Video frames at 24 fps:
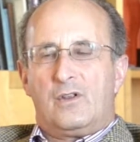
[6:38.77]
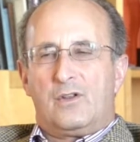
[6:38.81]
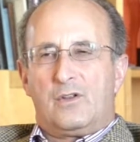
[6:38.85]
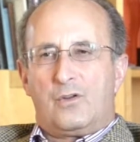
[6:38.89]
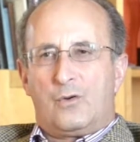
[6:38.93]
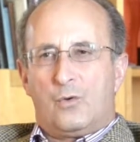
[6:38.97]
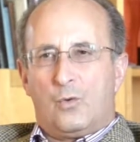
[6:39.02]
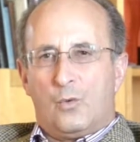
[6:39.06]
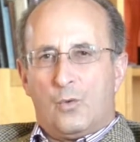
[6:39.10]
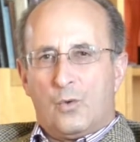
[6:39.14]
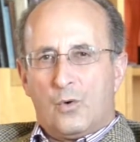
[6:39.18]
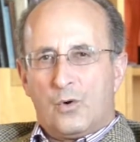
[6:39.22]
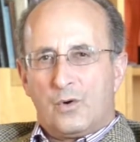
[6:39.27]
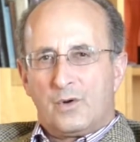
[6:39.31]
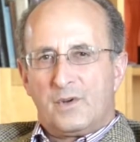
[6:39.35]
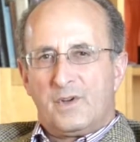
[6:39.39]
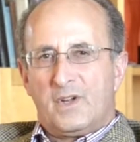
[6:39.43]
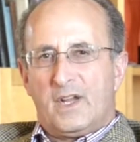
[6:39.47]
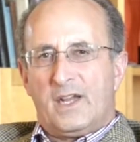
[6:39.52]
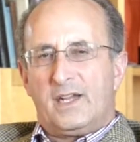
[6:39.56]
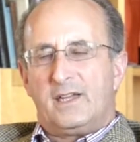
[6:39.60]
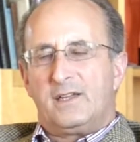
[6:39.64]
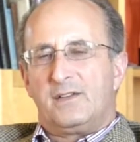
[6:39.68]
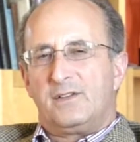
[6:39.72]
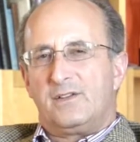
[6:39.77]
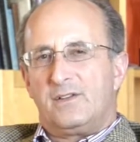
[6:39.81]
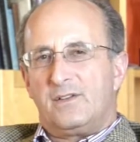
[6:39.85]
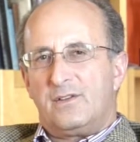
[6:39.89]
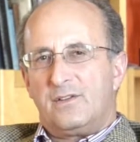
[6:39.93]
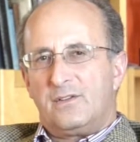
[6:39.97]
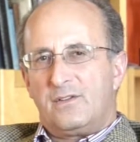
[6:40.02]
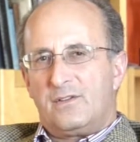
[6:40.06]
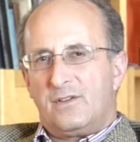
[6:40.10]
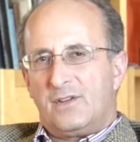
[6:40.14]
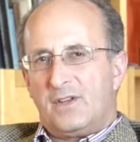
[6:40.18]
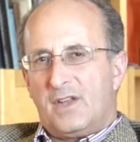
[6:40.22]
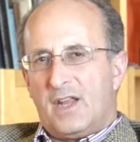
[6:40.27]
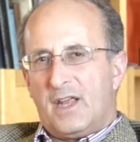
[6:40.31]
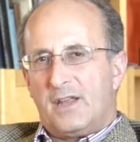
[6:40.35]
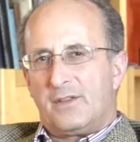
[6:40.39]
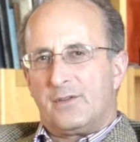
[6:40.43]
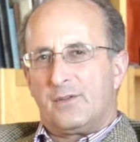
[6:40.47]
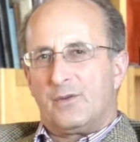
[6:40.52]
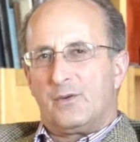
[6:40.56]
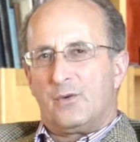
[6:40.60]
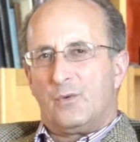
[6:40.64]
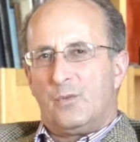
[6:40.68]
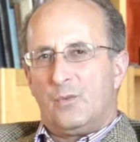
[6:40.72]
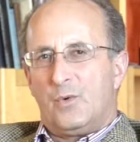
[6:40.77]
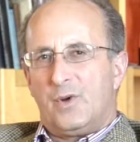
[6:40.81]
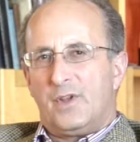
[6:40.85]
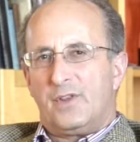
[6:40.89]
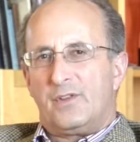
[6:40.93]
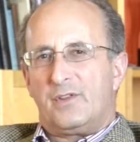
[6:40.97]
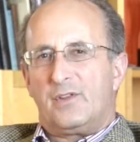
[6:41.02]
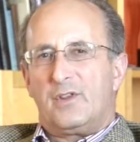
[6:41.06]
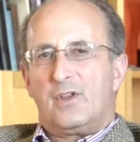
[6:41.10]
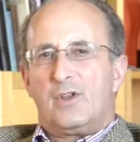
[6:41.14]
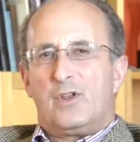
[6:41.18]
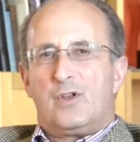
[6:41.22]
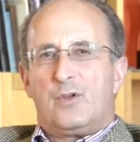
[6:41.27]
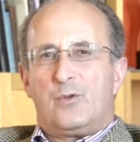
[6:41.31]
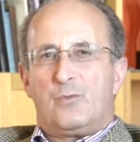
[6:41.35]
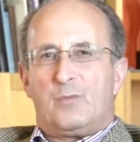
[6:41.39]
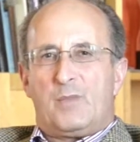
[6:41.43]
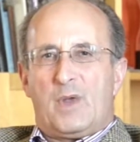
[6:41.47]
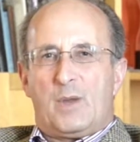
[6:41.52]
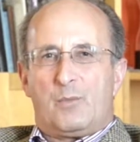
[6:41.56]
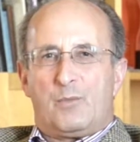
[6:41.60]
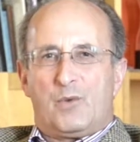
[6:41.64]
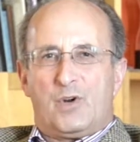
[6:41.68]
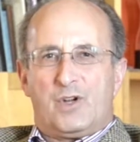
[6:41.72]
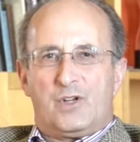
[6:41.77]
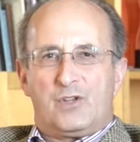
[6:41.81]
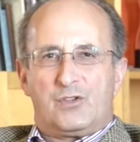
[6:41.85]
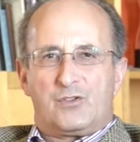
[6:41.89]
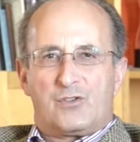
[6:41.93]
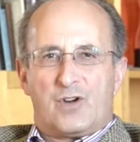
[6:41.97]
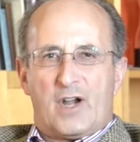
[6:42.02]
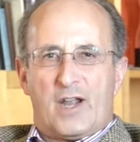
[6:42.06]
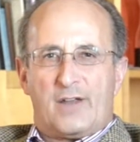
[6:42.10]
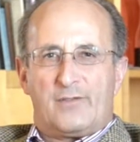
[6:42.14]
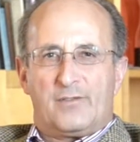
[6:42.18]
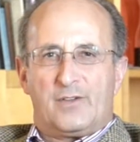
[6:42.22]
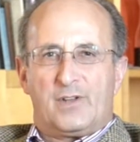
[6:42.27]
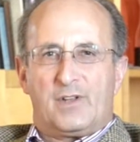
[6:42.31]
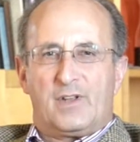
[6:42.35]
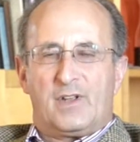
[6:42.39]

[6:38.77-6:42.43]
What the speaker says: coordinated together with membrane traffic.